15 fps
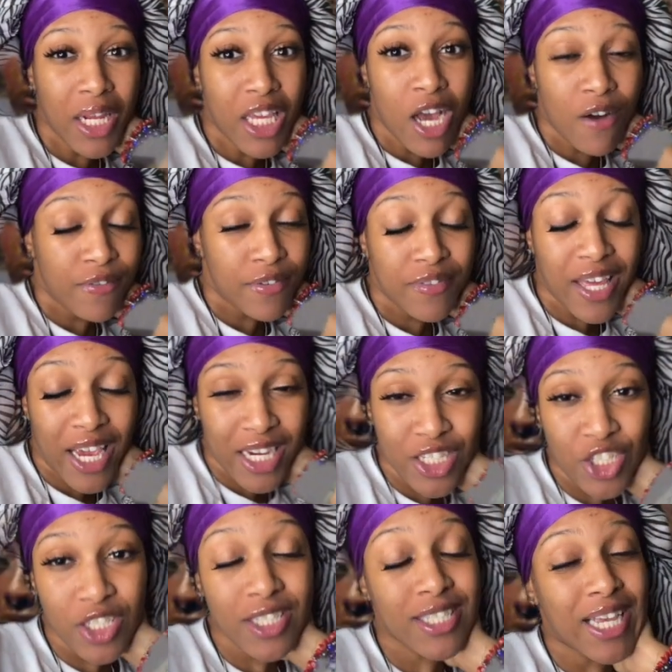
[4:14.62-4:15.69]
money off of the
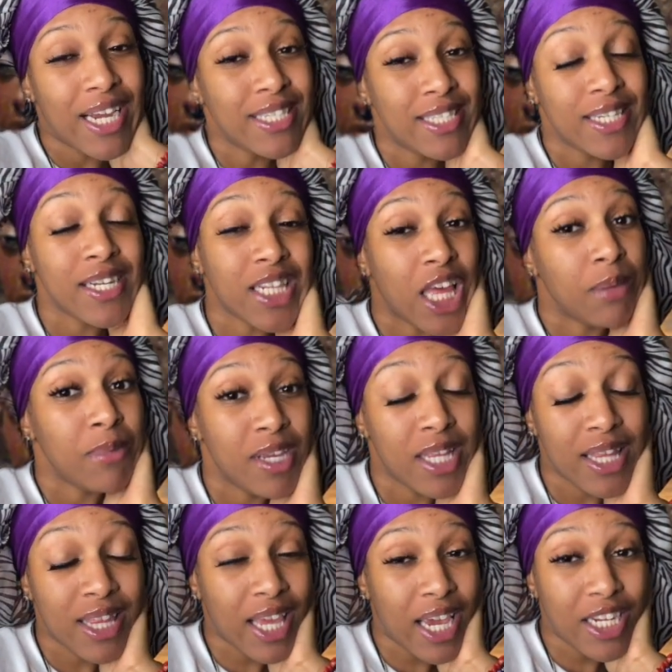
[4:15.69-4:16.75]
ancient sites and claiming
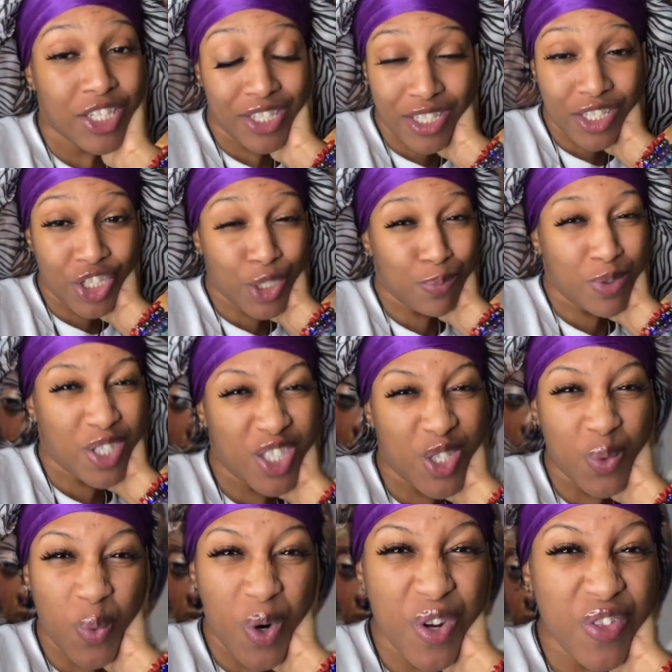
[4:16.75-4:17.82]
that the ancient
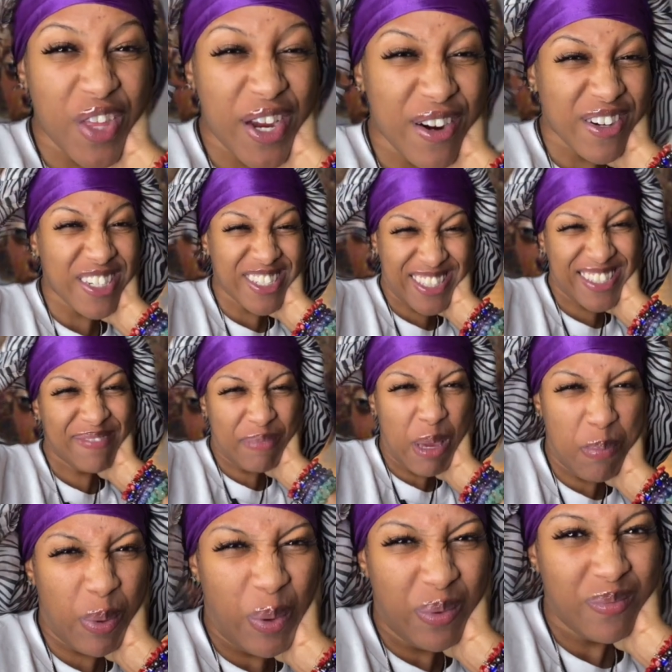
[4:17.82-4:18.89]
Egyptians were their
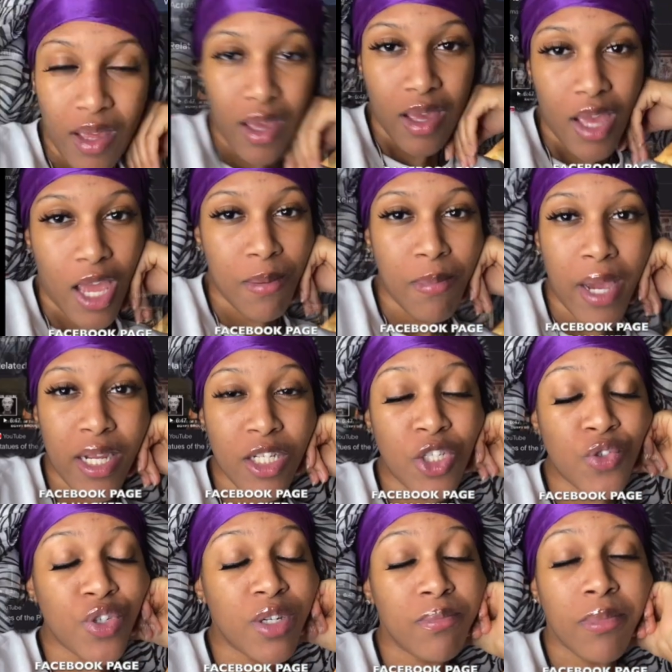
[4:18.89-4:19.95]
people. And
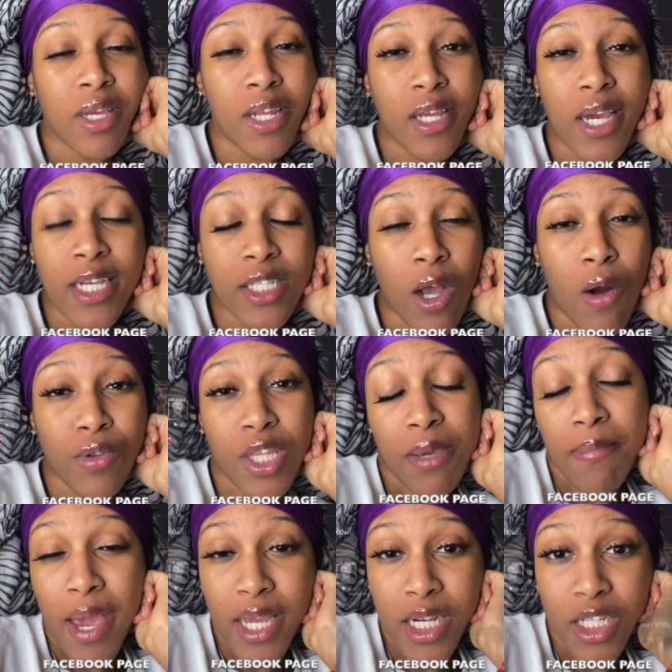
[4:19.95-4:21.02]
mainstream media has
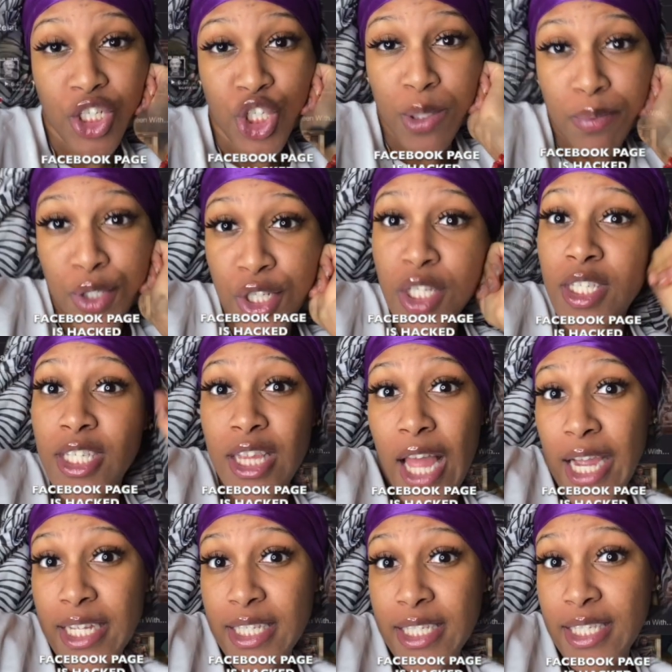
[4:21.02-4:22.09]
only made Egyptians
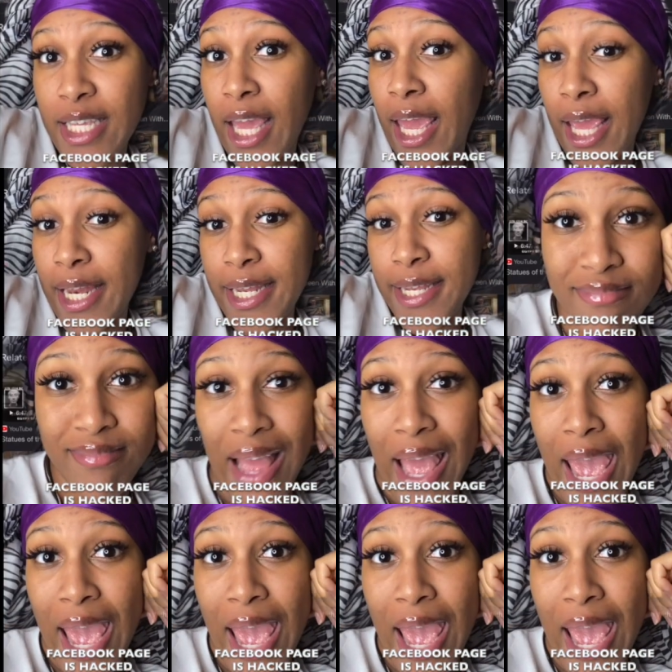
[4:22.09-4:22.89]
light-skinned,